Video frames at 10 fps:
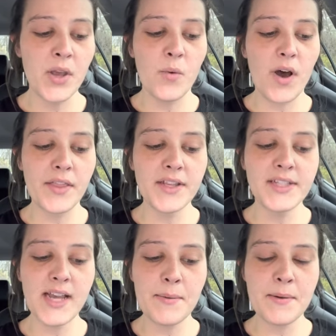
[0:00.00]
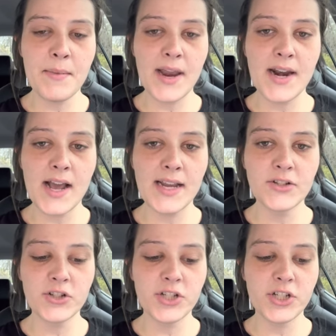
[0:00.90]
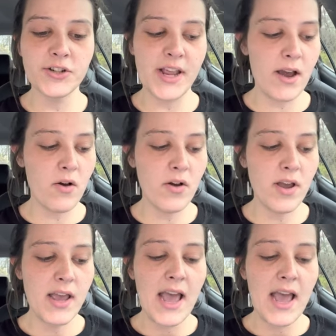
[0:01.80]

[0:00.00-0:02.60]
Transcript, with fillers: While this topic may not interest you now,